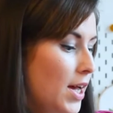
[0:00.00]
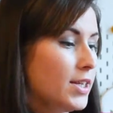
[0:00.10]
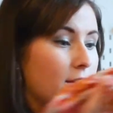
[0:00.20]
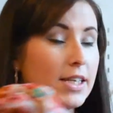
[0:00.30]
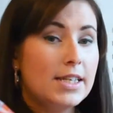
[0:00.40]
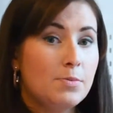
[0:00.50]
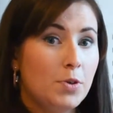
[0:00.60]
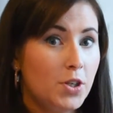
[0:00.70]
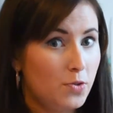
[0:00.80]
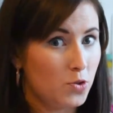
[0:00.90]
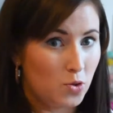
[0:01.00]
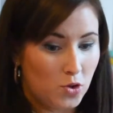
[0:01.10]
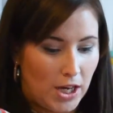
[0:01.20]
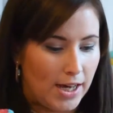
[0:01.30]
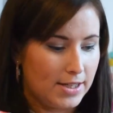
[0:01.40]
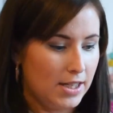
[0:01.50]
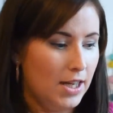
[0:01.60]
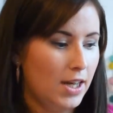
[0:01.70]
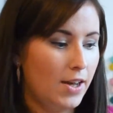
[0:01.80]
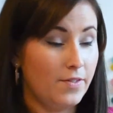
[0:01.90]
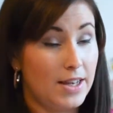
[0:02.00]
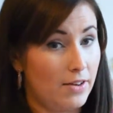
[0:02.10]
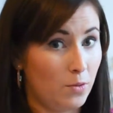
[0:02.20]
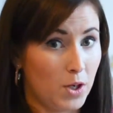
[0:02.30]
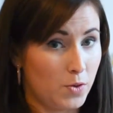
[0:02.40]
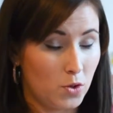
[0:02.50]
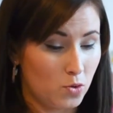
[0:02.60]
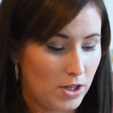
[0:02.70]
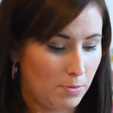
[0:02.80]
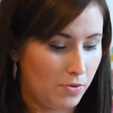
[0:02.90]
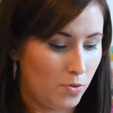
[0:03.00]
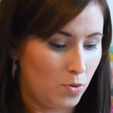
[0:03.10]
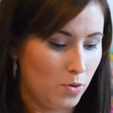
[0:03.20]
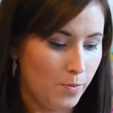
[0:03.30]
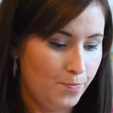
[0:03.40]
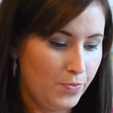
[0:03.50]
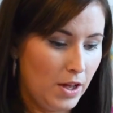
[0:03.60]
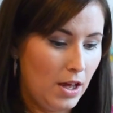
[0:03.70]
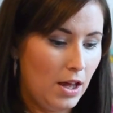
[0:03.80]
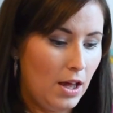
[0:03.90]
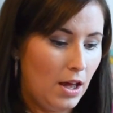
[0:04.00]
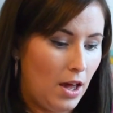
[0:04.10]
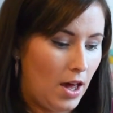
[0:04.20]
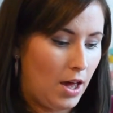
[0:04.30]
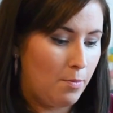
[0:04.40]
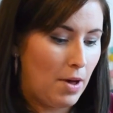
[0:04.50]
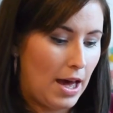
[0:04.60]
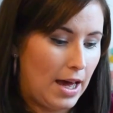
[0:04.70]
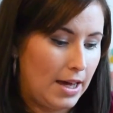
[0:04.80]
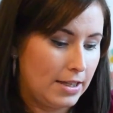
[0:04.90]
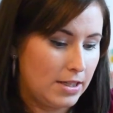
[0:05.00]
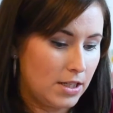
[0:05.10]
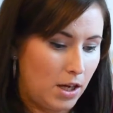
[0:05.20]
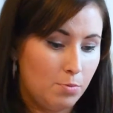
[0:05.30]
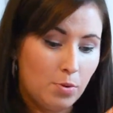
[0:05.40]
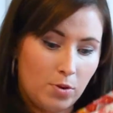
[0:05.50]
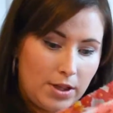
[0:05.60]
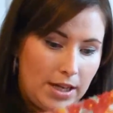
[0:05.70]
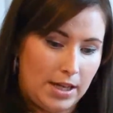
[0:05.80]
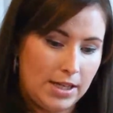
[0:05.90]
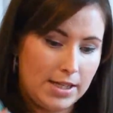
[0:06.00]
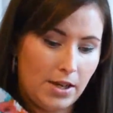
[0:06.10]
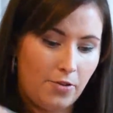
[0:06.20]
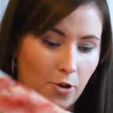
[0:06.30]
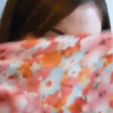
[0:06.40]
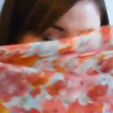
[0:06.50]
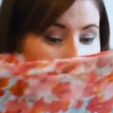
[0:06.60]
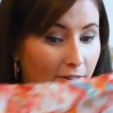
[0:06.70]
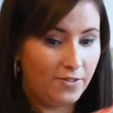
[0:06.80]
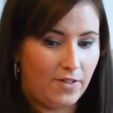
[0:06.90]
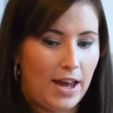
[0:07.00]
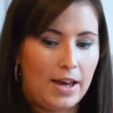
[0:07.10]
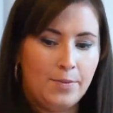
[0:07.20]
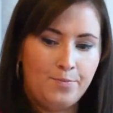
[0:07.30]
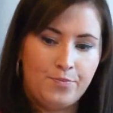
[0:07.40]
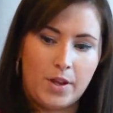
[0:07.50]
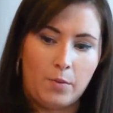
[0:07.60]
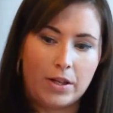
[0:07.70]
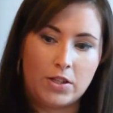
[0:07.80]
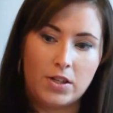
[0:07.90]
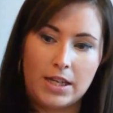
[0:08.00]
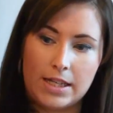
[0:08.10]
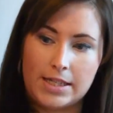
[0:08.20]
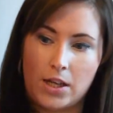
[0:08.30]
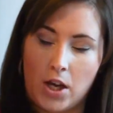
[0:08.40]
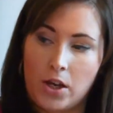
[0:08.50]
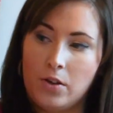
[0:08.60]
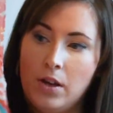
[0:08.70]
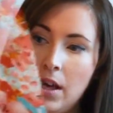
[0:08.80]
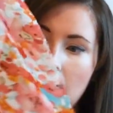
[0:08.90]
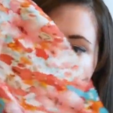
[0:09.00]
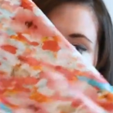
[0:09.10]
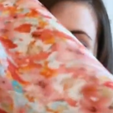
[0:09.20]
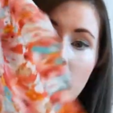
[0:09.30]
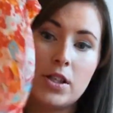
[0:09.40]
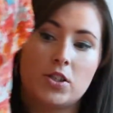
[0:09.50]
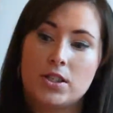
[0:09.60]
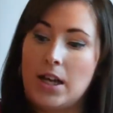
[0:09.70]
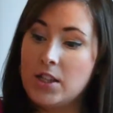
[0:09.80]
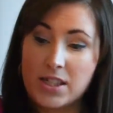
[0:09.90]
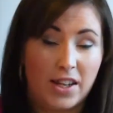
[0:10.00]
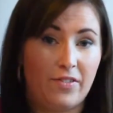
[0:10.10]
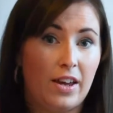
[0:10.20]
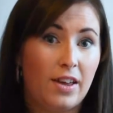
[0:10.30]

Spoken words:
So this is a beautiful Georgette. Never worked with Georgette before, and I bought this from a craft fair that I went to years ago, because I just love it.